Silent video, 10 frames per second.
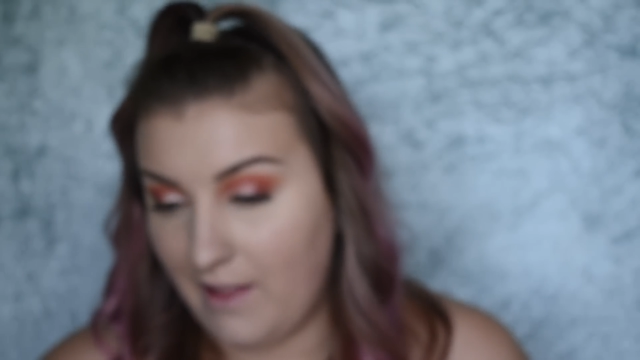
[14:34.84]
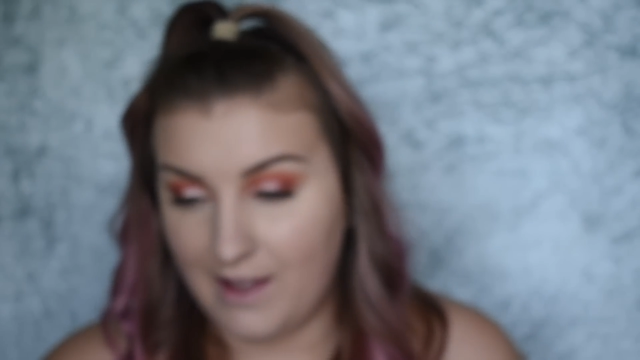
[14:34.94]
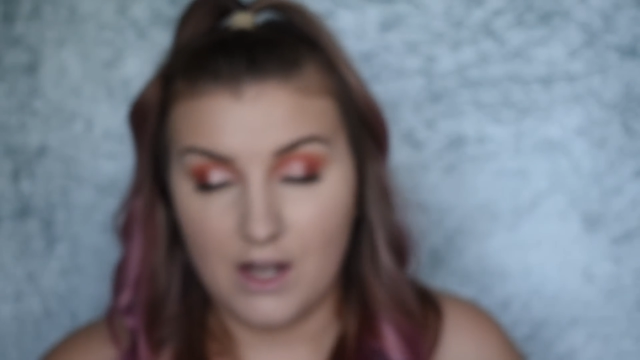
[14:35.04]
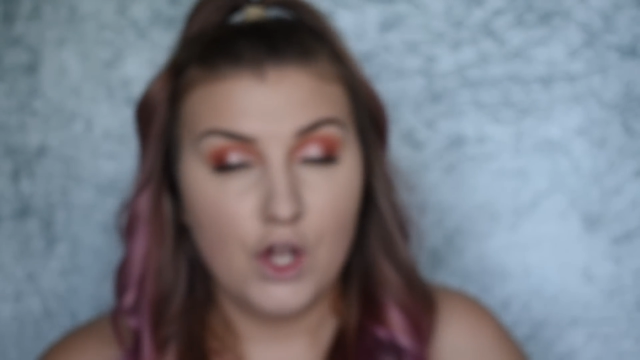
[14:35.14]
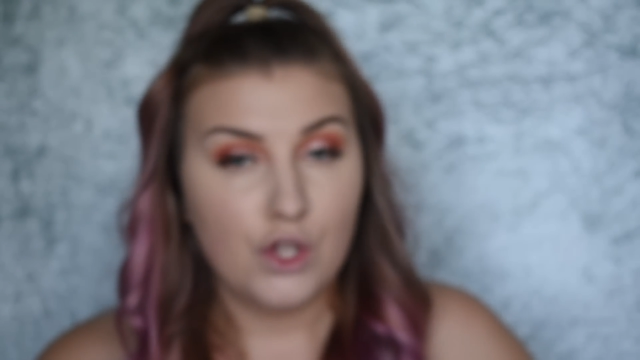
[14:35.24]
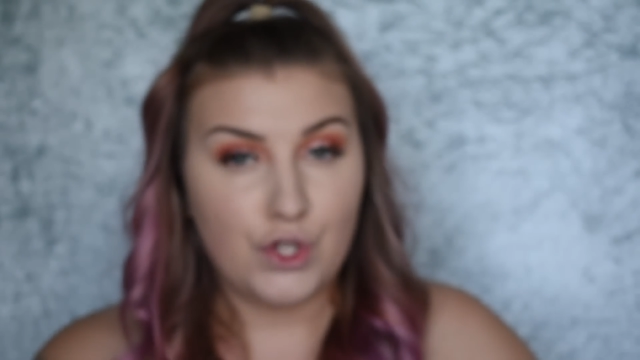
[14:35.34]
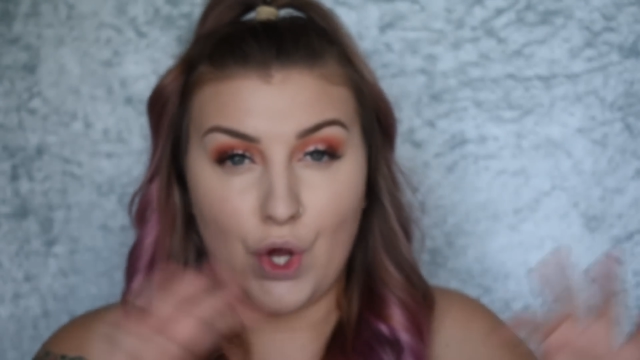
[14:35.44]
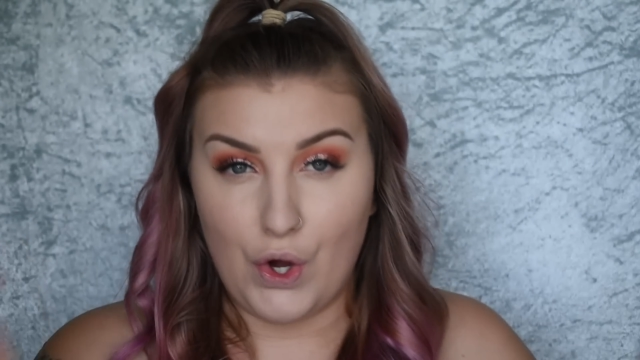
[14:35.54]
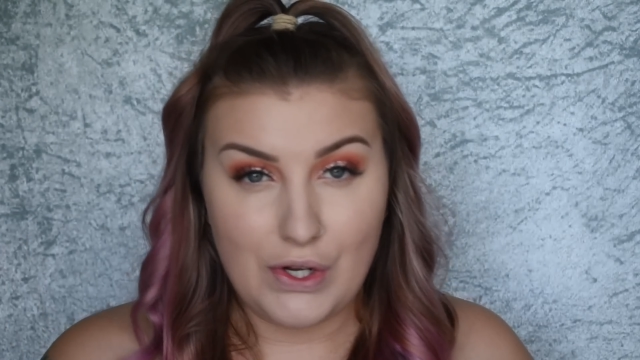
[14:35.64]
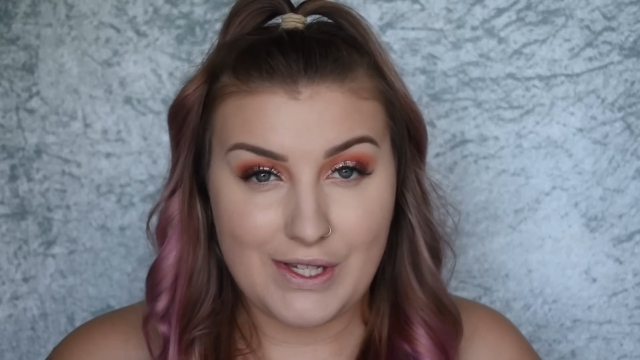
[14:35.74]
palette.
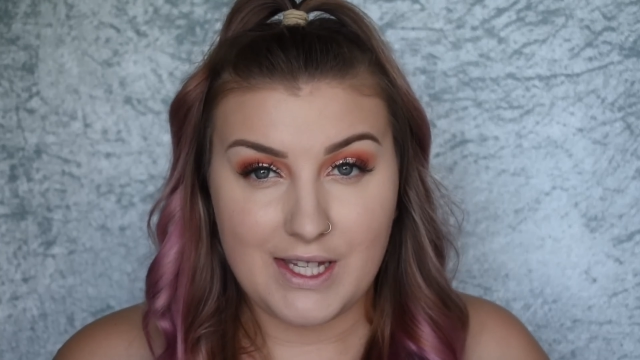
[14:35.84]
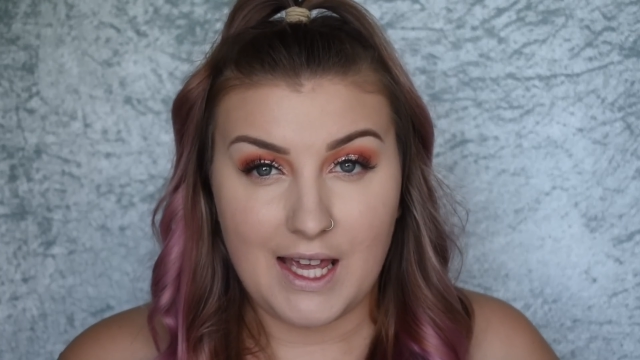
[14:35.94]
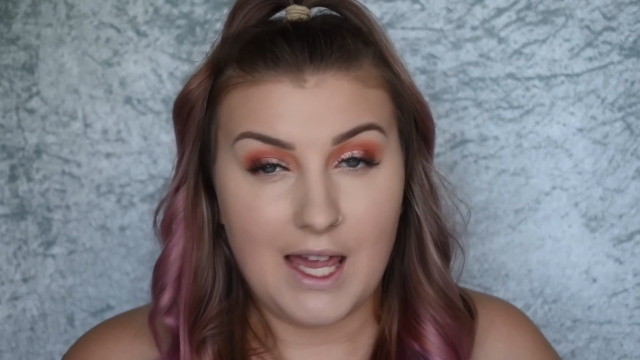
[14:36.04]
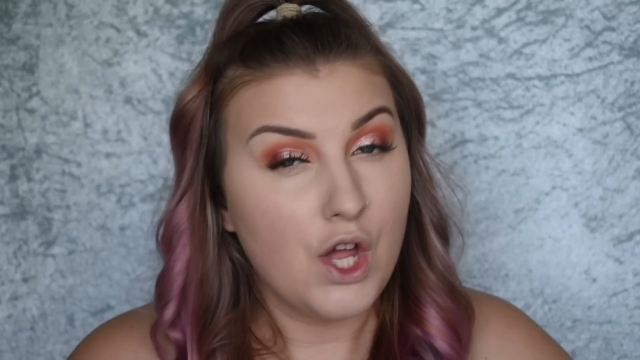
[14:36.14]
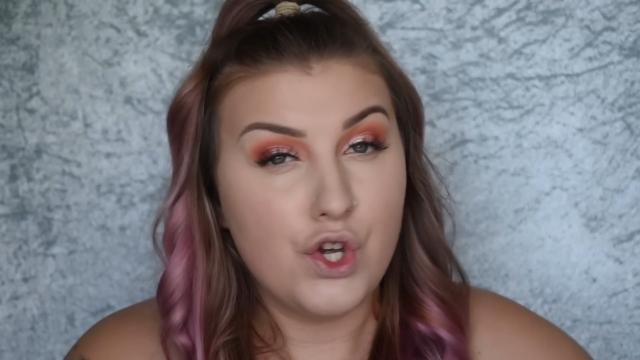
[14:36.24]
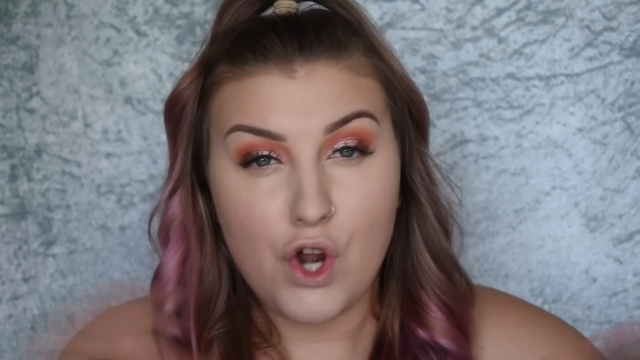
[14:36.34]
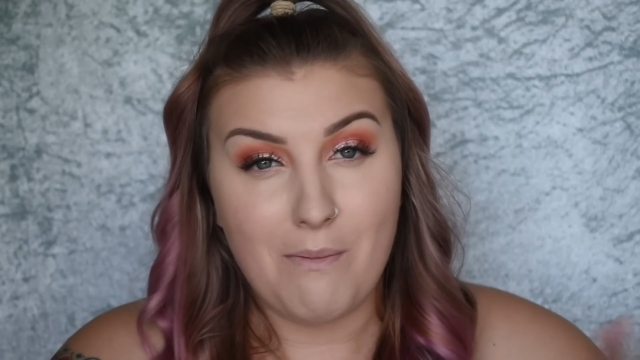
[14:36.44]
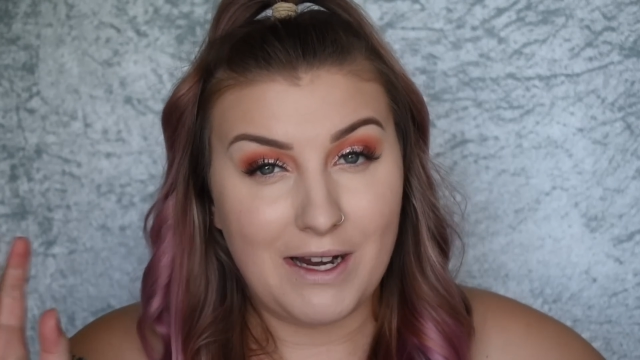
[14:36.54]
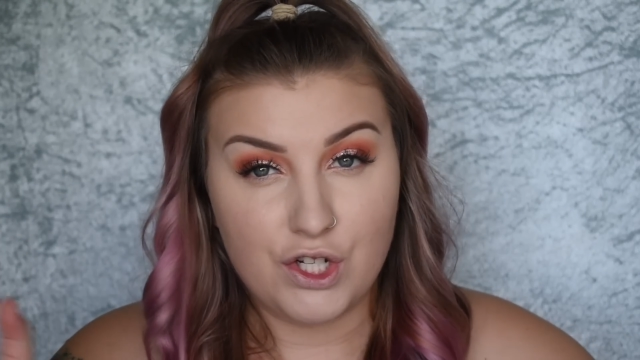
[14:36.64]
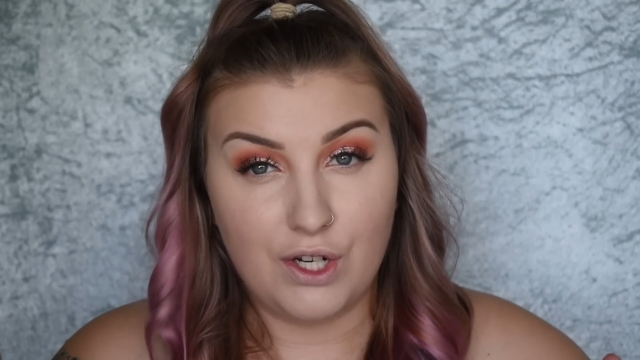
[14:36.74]
So honestly, not
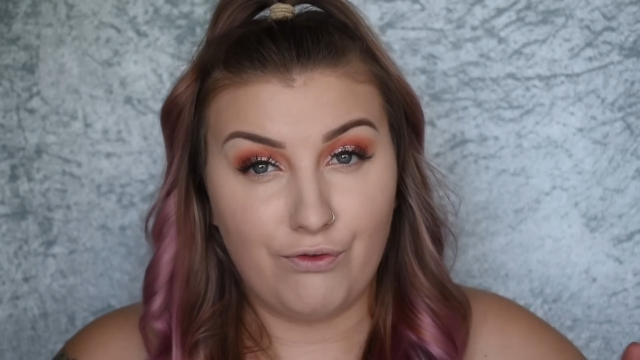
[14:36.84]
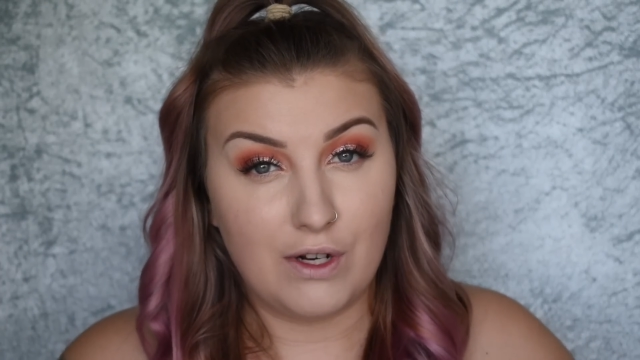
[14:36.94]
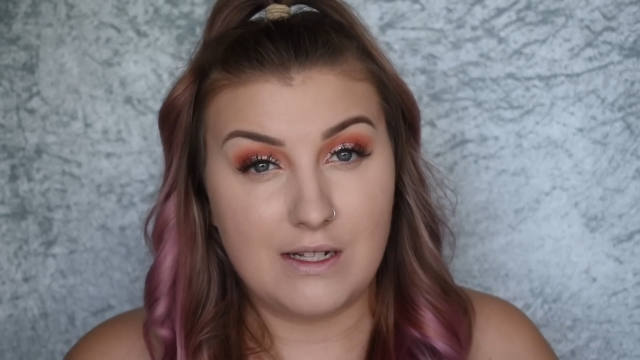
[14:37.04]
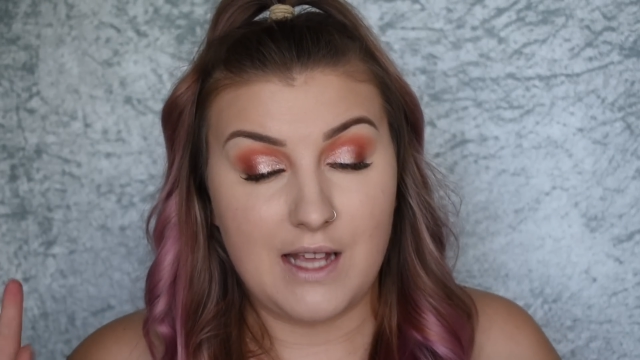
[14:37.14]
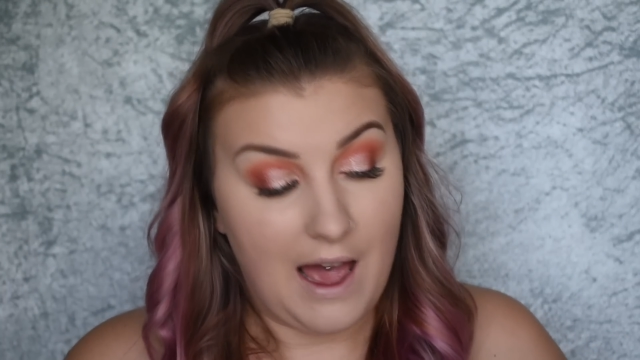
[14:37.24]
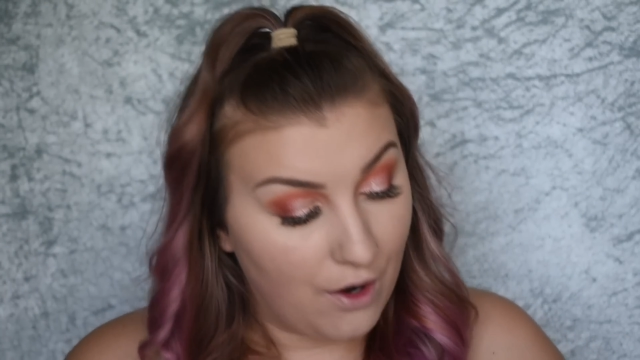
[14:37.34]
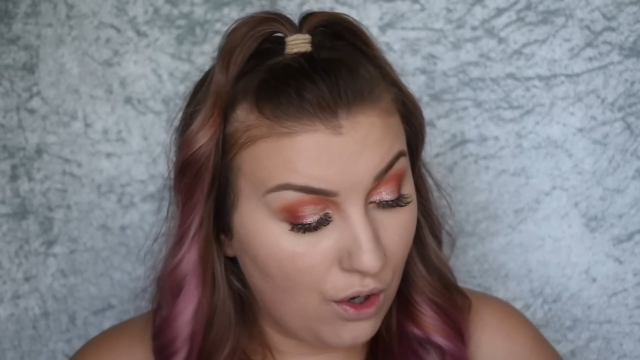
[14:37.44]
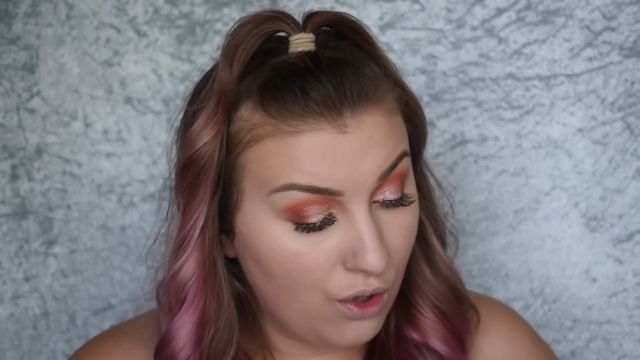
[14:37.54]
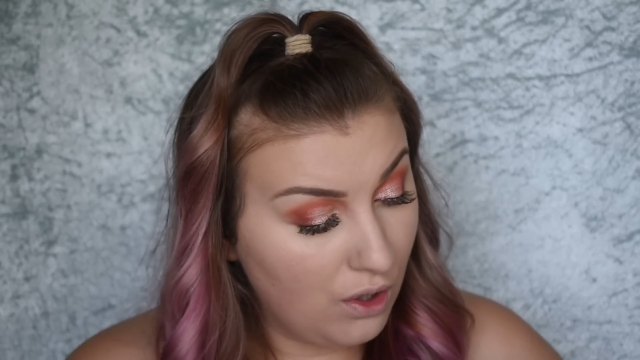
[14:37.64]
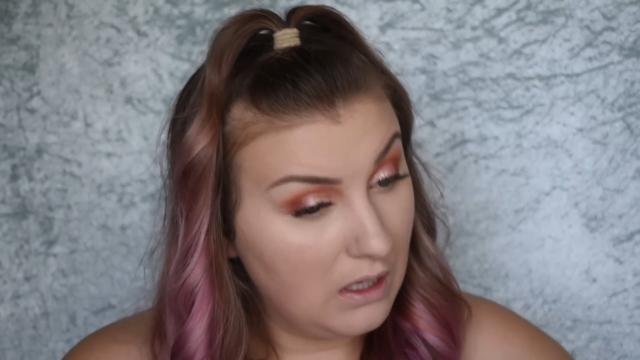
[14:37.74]
much difference at
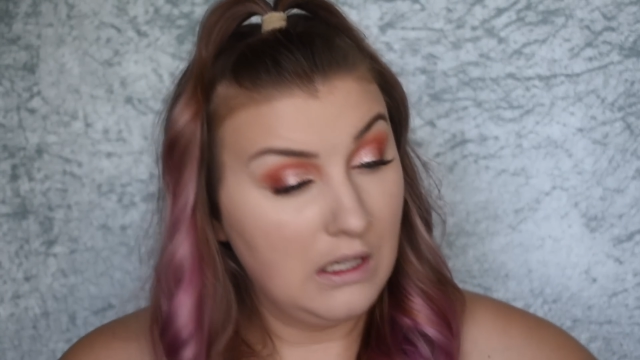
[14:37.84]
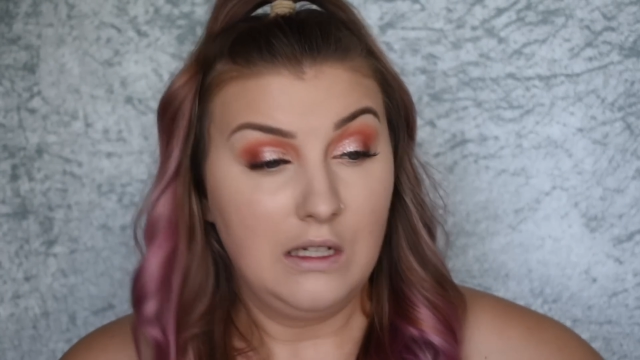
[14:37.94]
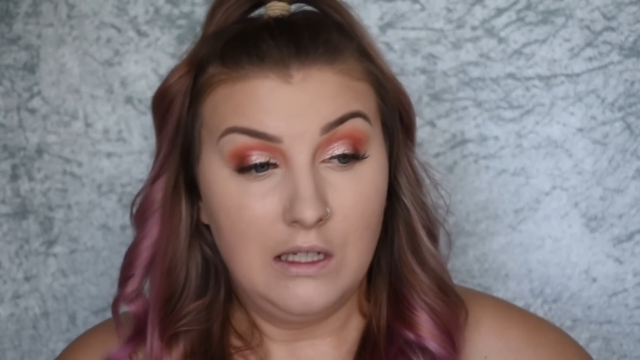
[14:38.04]
all.